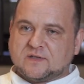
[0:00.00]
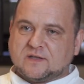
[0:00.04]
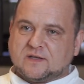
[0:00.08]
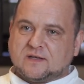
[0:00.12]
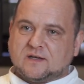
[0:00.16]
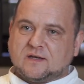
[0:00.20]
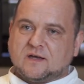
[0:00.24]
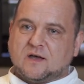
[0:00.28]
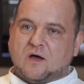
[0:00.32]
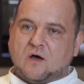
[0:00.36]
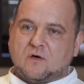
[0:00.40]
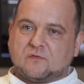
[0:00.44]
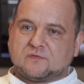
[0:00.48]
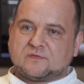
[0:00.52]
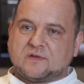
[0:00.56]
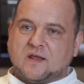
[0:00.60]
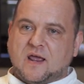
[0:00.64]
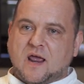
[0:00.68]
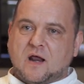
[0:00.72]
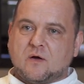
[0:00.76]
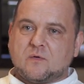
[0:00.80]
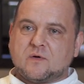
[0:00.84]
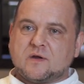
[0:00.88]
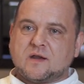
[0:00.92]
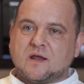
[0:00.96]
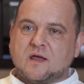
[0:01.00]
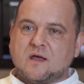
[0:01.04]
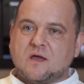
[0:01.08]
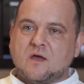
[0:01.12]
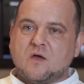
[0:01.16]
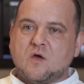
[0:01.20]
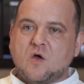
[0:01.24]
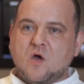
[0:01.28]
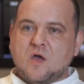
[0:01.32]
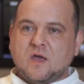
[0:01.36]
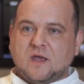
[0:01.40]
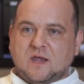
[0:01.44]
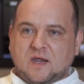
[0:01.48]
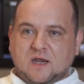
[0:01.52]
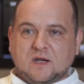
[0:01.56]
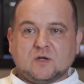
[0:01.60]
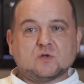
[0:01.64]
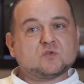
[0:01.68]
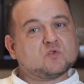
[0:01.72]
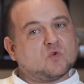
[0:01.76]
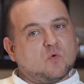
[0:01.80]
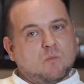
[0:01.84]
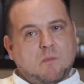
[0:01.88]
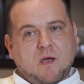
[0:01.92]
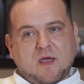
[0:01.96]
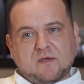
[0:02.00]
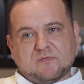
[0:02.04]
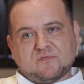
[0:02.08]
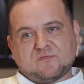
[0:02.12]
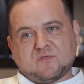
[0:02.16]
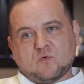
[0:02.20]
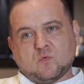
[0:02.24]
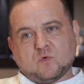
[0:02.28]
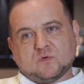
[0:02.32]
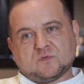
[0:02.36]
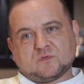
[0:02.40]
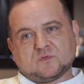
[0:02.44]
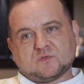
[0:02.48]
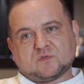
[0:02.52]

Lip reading: the area into my food.